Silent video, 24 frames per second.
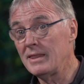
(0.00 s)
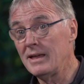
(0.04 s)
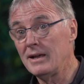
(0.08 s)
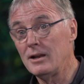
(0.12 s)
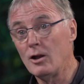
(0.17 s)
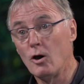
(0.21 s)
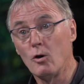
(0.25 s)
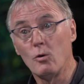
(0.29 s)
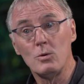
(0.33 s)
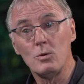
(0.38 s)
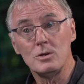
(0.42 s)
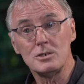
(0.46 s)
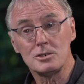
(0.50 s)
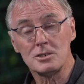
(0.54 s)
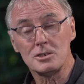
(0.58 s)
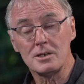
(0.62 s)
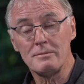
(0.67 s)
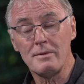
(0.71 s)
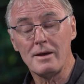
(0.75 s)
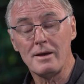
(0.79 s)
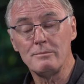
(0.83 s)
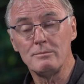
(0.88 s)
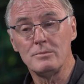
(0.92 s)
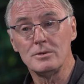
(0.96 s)
then always
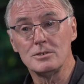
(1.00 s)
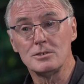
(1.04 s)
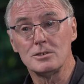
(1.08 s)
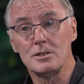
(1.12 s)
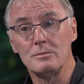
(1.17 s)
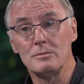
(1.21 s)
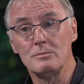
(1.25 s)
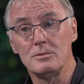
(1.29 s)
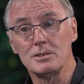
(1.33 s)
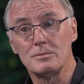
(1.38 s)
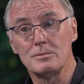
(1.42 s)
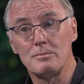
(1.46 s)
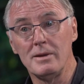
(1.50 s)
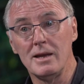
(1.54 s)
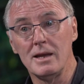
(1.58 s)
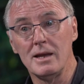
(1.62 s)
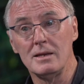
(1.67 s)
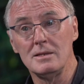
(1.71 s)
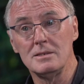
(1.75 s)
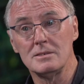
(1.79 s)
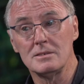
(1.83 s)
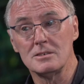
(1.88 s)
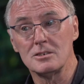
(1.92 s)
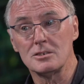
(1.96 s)
remembers them as
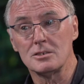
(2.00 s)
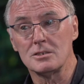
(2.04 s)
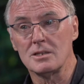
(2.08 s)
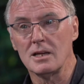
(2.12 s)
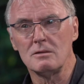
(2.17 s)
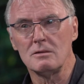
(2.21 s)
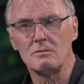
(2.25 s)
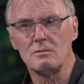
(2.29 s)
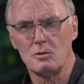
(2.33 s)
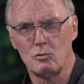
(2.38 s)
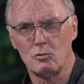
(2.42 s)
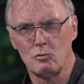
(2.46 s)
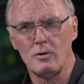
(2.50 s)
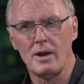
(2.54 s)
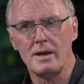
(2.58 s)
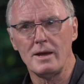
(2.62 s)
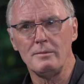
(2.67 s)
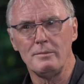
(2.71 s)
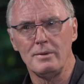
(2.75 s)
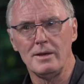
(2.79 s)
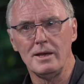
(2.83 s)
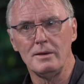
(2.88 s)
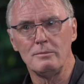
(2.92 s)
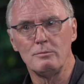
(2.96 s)
being just
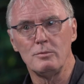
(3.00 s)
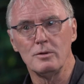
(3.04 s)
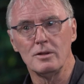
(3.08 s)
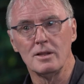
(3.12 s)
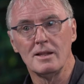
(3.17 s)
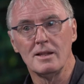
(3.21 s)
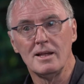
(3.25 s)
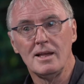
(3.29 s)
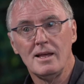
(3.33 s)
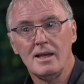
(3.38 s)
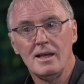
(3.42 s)
great people.